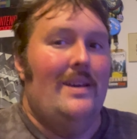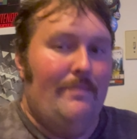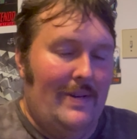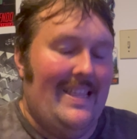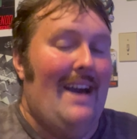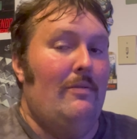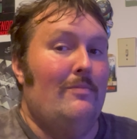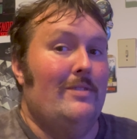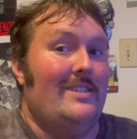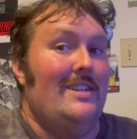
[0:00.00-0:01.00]
but that one
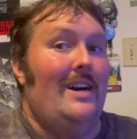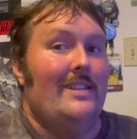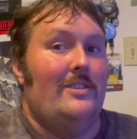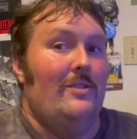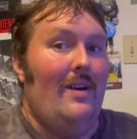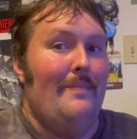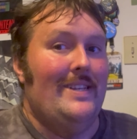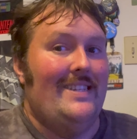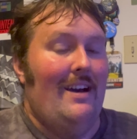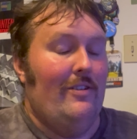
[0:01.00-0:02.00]
was not, so I
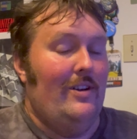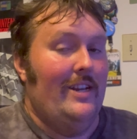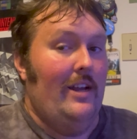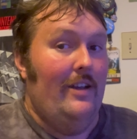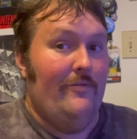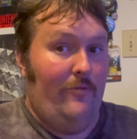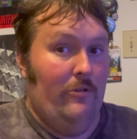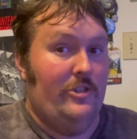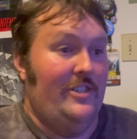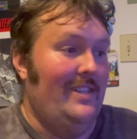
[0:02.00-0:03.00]
missed out on it,
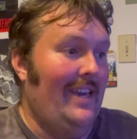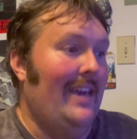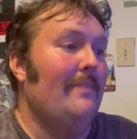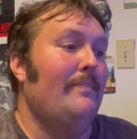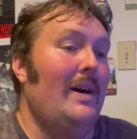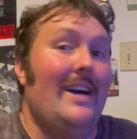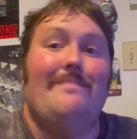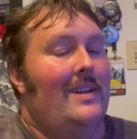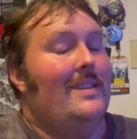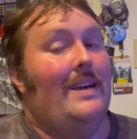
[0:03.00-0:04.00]
unfortunately. But
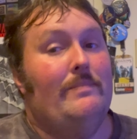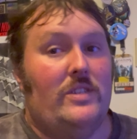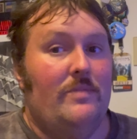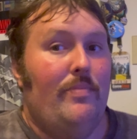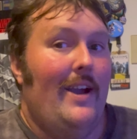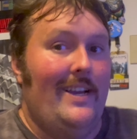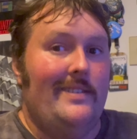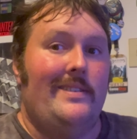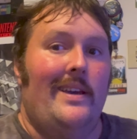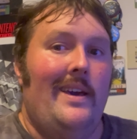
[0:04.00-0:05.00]
them's the
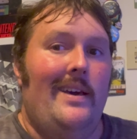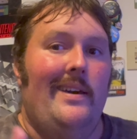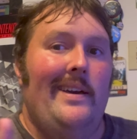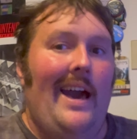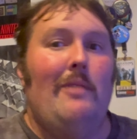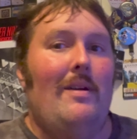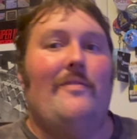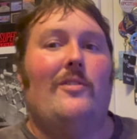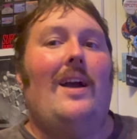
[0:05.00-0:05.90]
breaks. However,